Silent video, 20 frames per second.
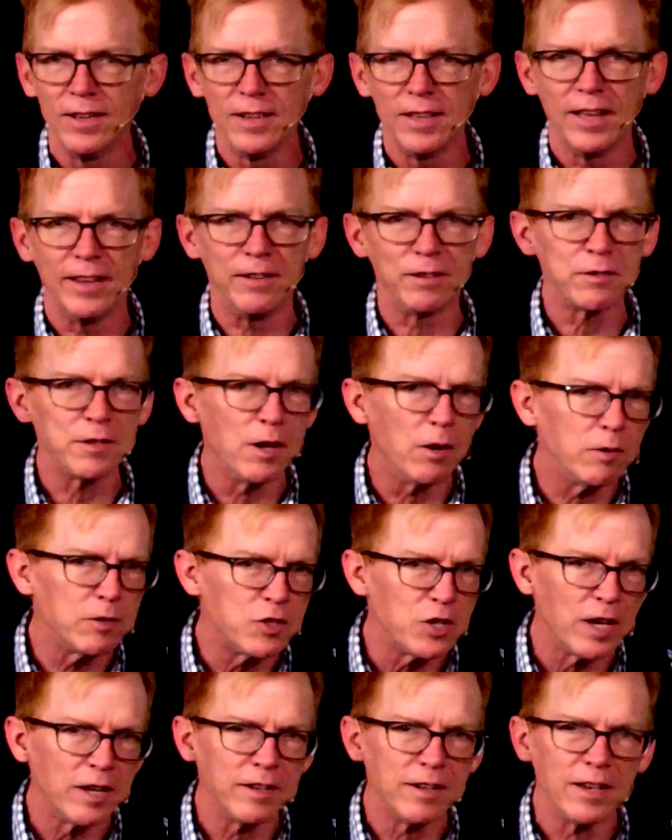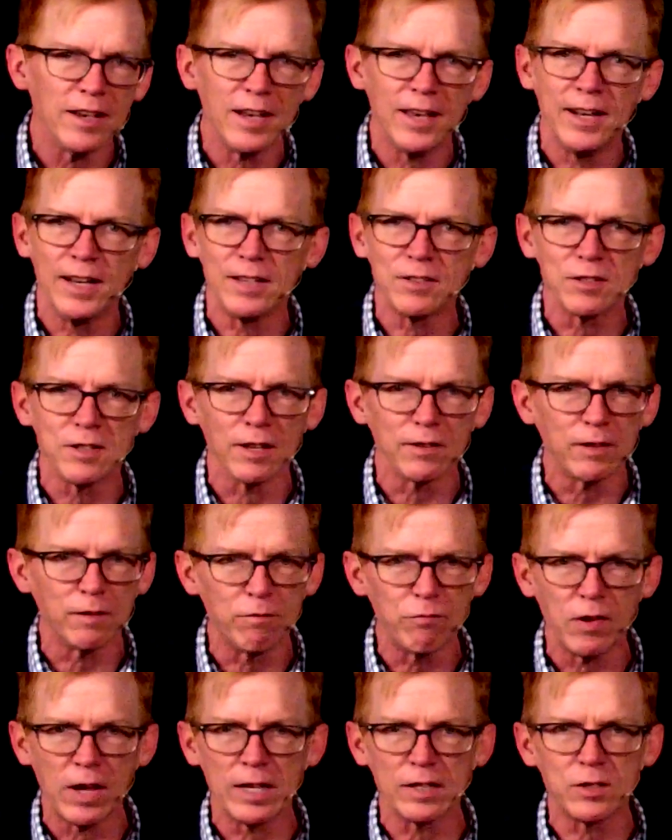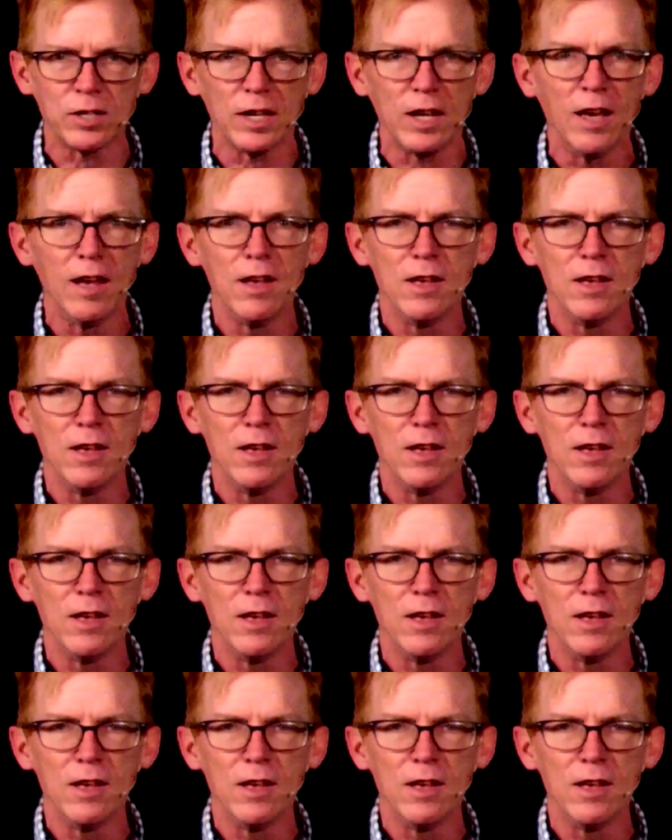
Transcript: And there's no agenda and it's nothing fancy.